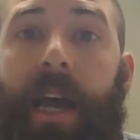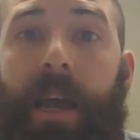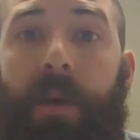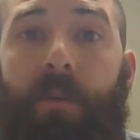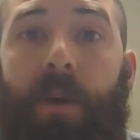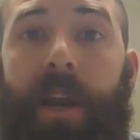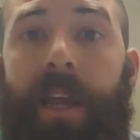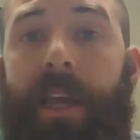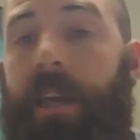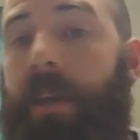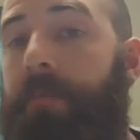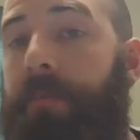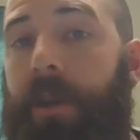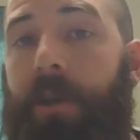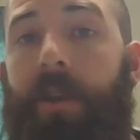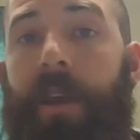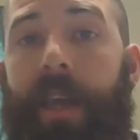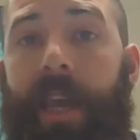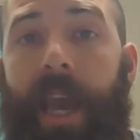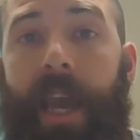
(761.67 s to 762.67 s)
what it
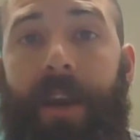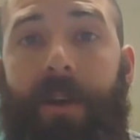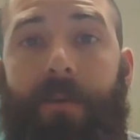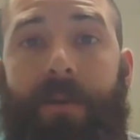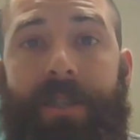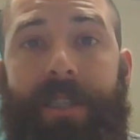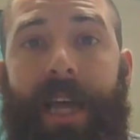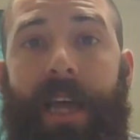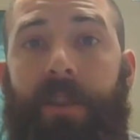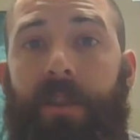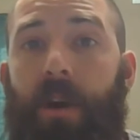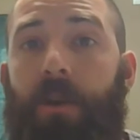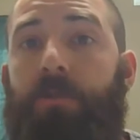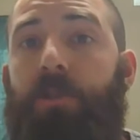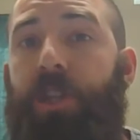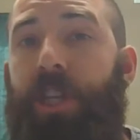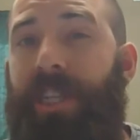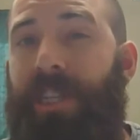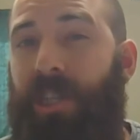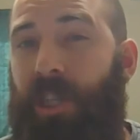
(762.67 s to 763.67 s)
communicated was that though
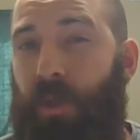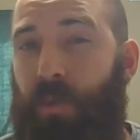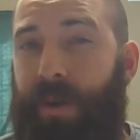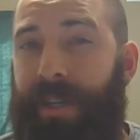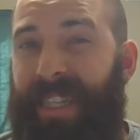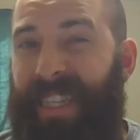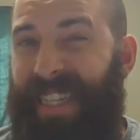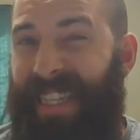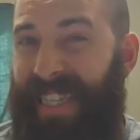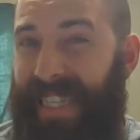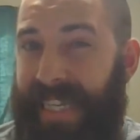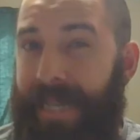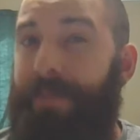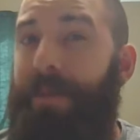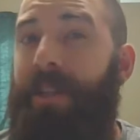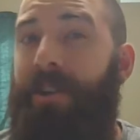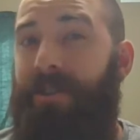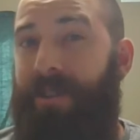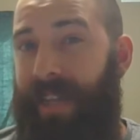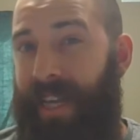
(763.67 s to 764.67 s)
Jesus was
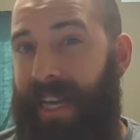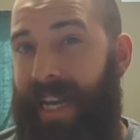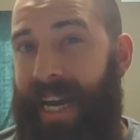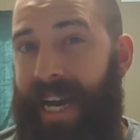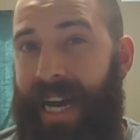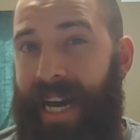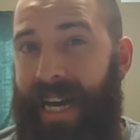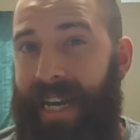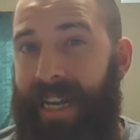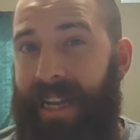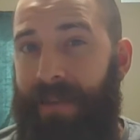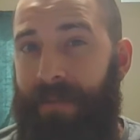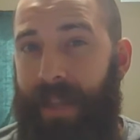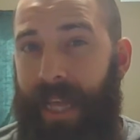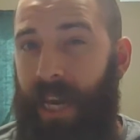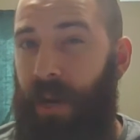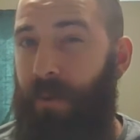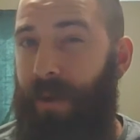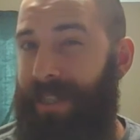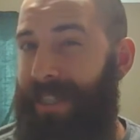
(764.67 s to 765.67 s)
similar to God, that
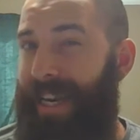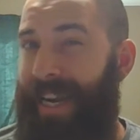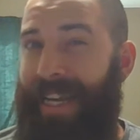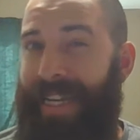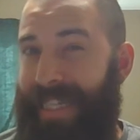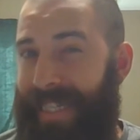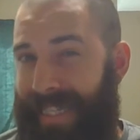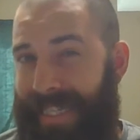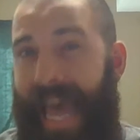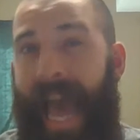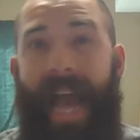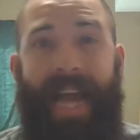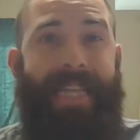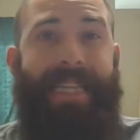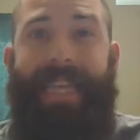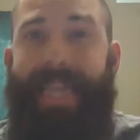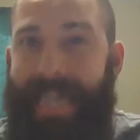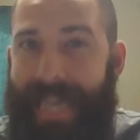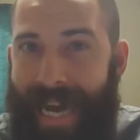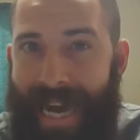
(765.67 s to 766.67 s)
he wasn't
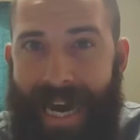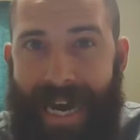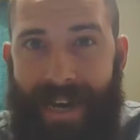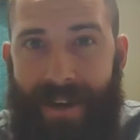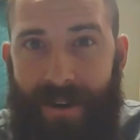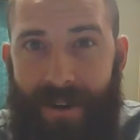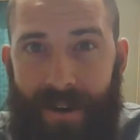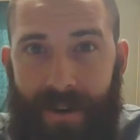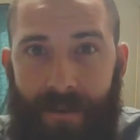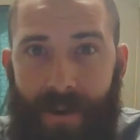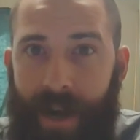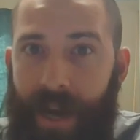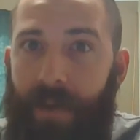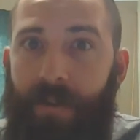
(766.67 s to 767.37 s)
exactly God, right?